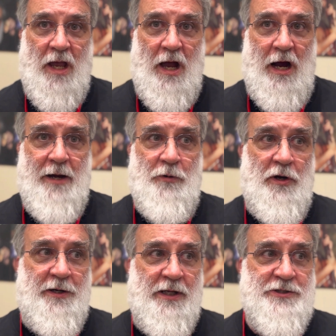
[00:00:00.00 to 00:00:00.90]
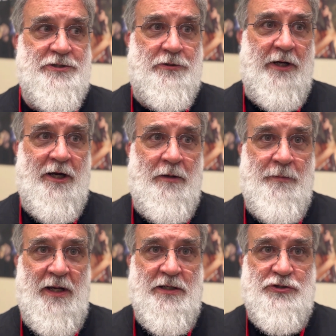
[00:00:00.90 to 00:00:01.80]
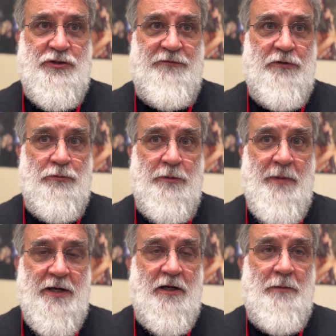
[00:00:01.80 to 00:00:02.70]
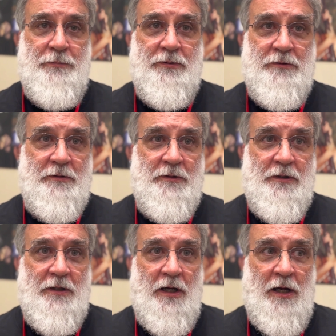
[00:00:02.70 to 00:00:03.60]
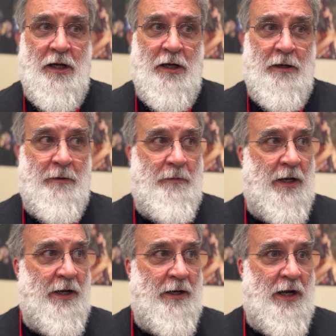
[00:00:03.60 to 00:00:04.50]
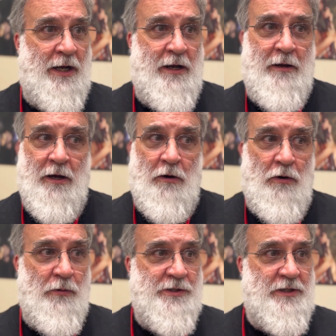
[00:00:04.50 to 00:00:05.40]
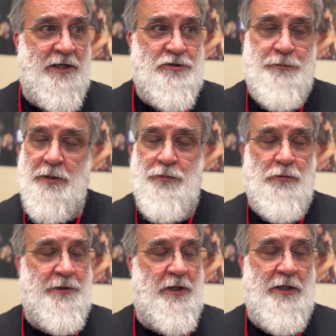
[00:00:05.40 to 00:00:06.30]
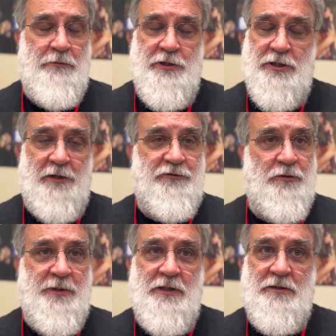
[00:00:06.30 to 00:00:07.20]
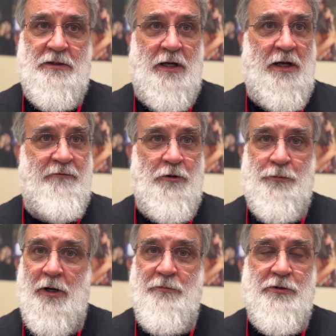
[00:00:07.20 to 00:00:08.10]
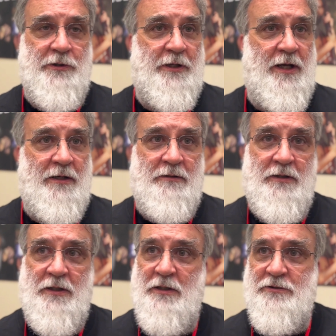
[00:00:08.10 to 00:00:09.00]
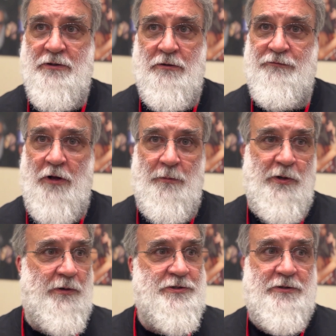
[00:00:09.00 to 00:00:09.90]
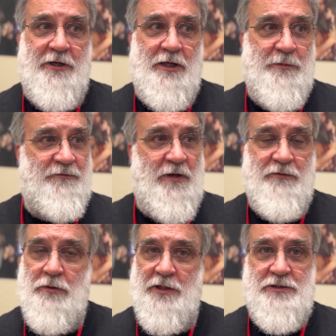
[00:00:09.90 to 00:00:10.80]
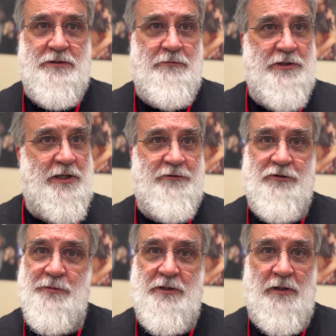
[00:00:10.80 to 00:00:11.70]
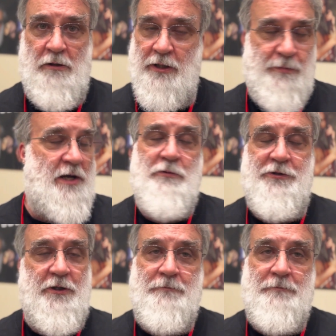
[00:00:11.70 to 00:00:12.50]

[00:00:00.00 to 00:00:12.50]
I'm on Instagram as Jeff Goodwin Makeup, and I always answer people when they reach out to me. I have no problem doing that. So follow me on Instagram. If you have a question, reach out to me and I'll get back with you.